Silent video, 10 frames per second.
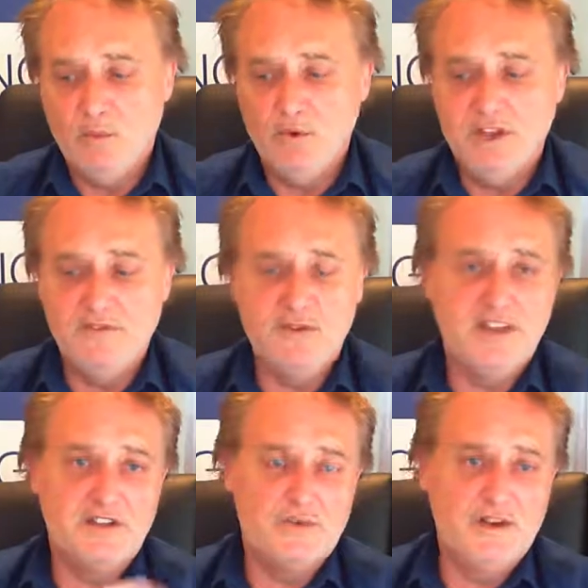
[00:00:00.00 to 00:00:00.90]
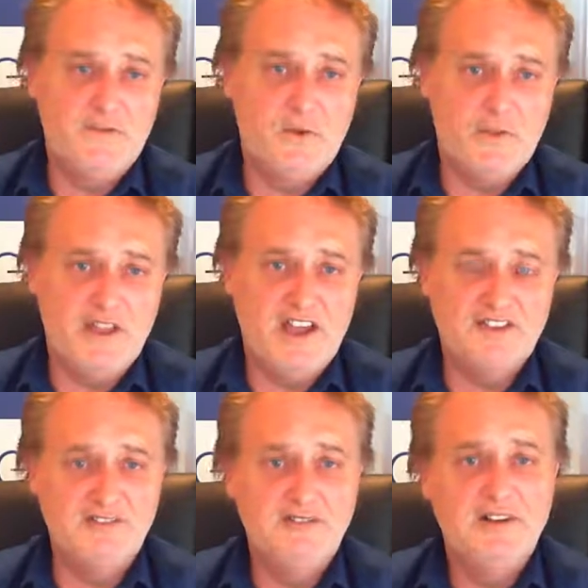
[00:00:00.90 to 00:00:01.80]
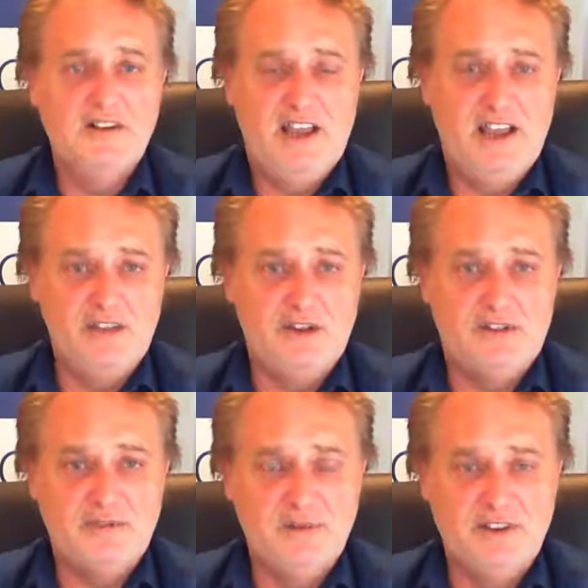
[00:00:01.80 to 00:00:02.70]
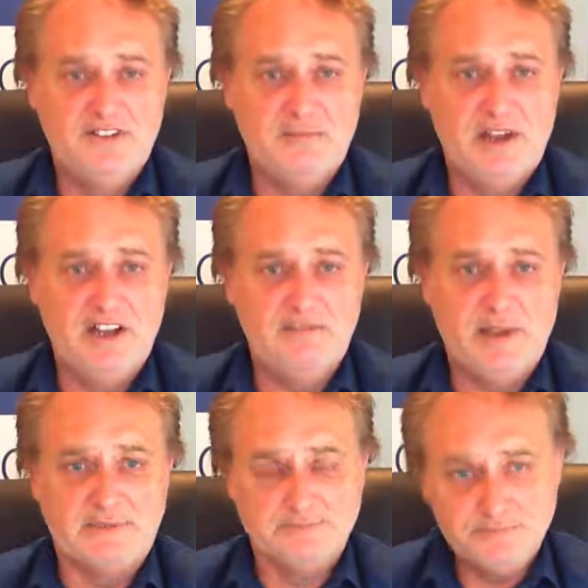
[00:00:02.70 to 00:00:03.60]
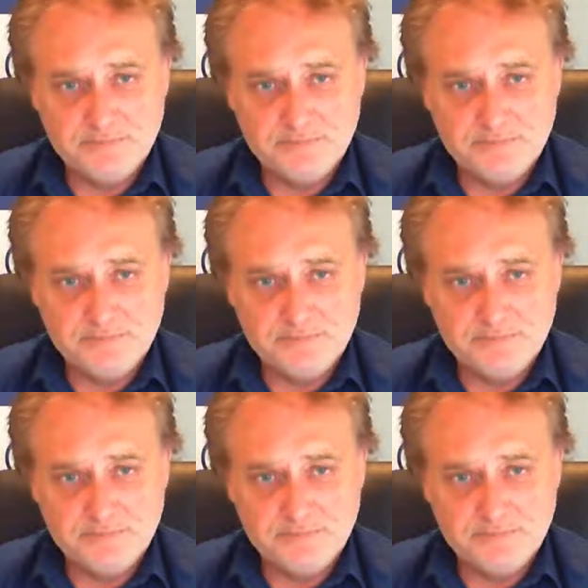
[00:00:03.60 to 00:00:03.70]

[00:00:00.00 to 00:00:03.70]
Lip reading: We'll give you that 24,000 and you've got 3 months to pay us back.